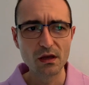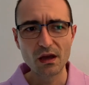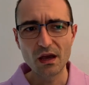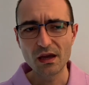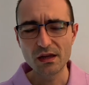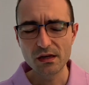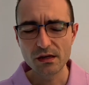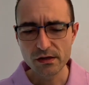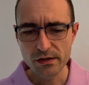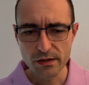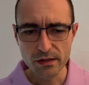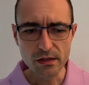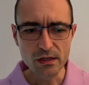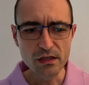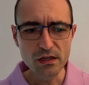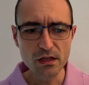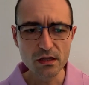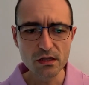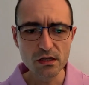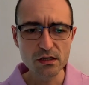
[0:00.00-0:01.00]
And in, the,
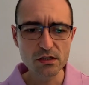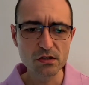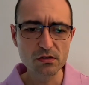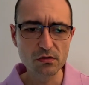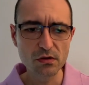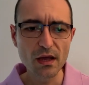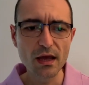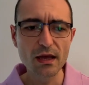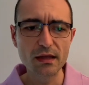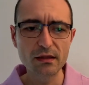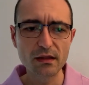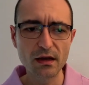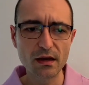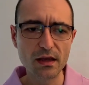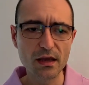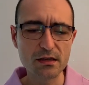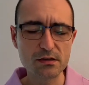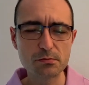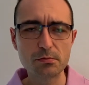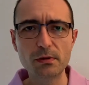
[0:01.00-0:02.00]
in addition to that, I
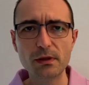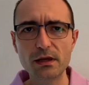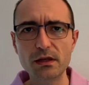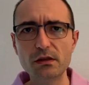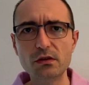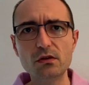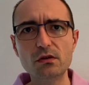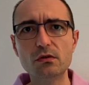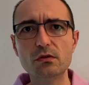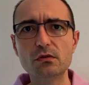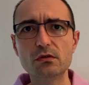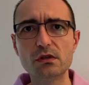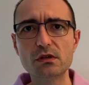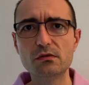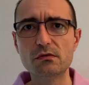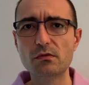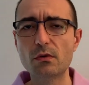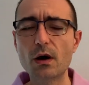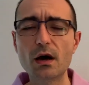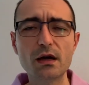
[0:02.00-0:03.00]
explain you the,
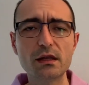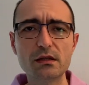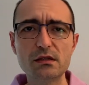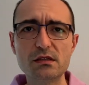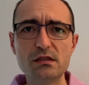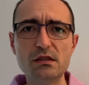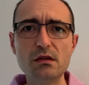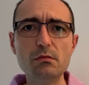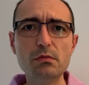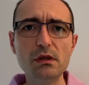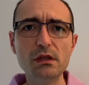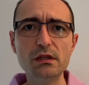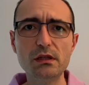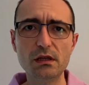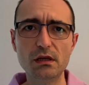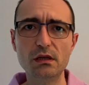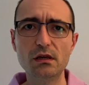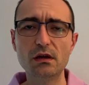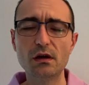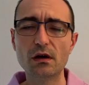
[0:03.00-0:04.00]
why the
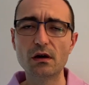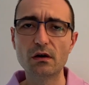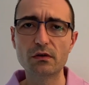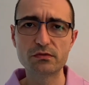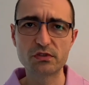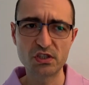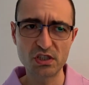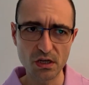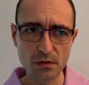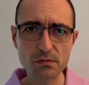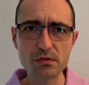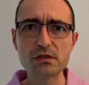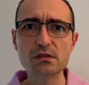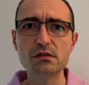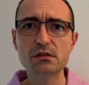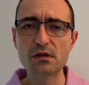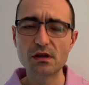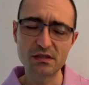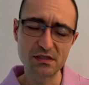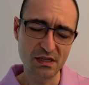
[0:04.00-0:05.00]
stability of
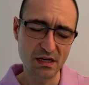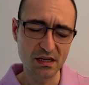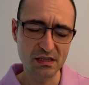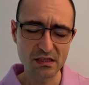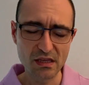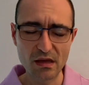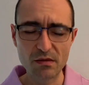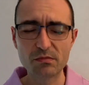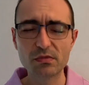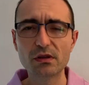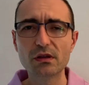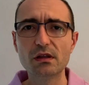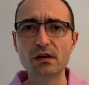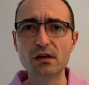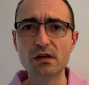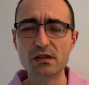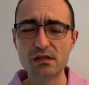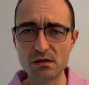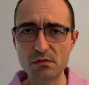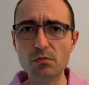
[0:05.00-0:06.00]
ships, as an example,
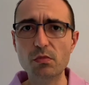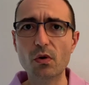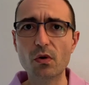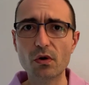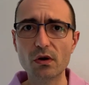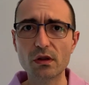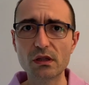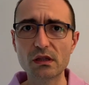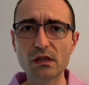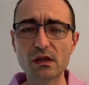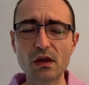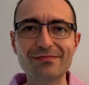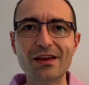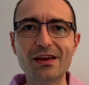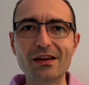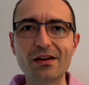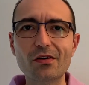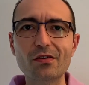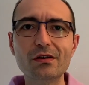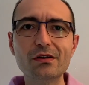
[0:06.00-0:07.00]
is important.
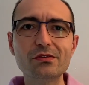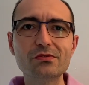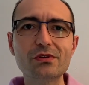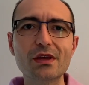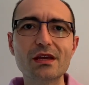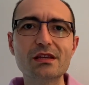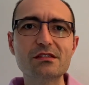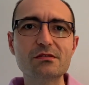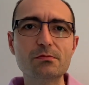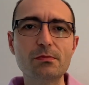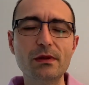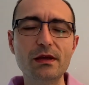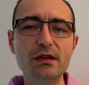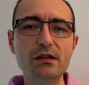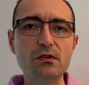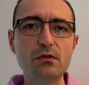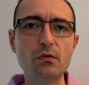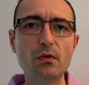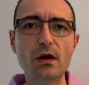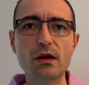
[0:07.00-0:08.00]
And I also
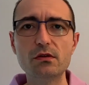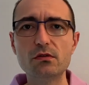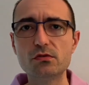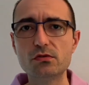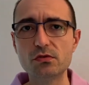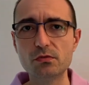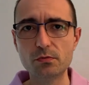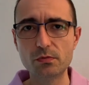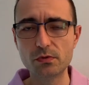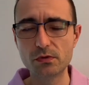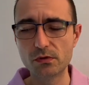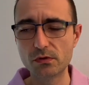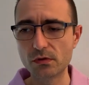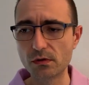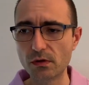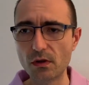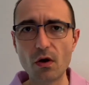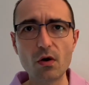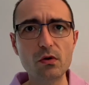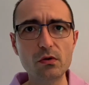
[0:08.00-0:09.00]
explain you where you should put the
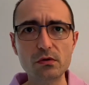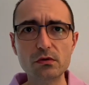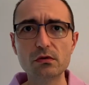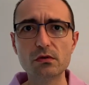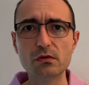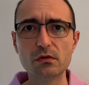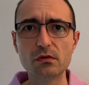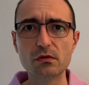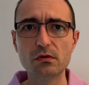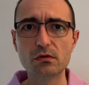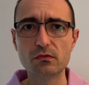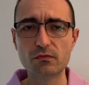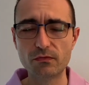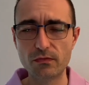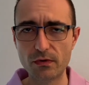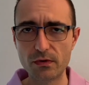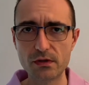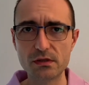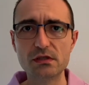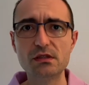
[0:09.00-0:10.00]
load
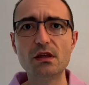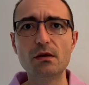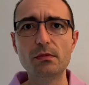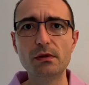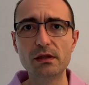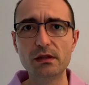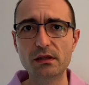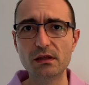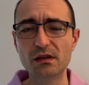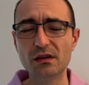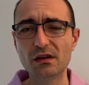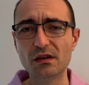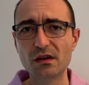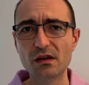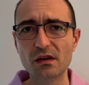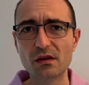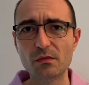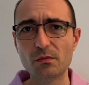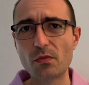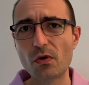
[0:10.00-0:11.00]
for the stability
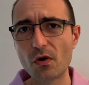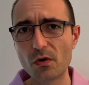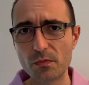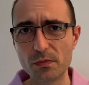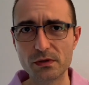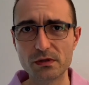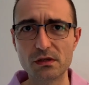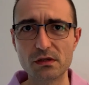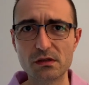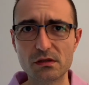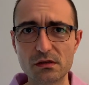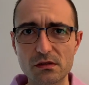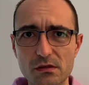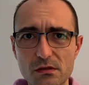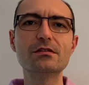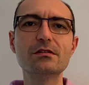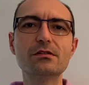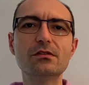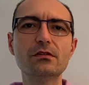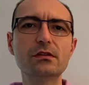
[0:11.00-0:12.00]
purposes.
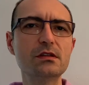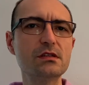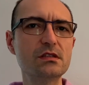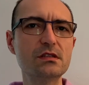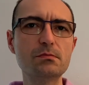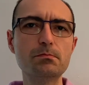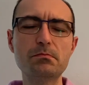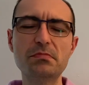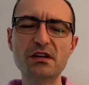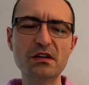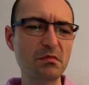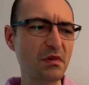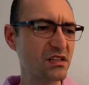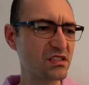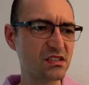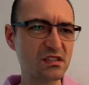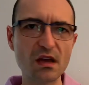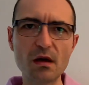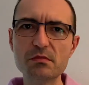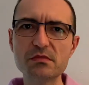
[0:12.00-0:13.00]
So this pretty much
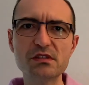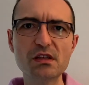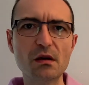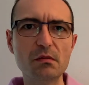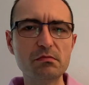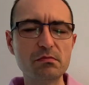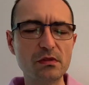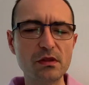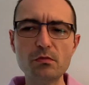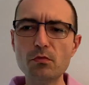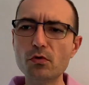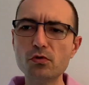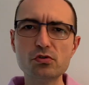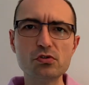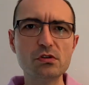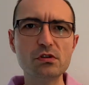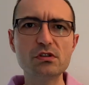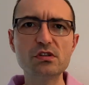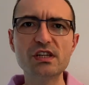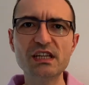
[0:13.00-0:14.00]
sums up the
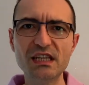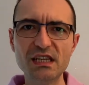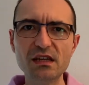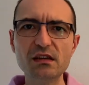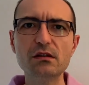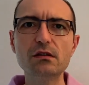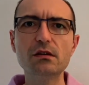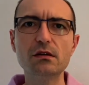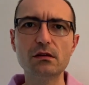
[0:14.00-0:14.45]
module three.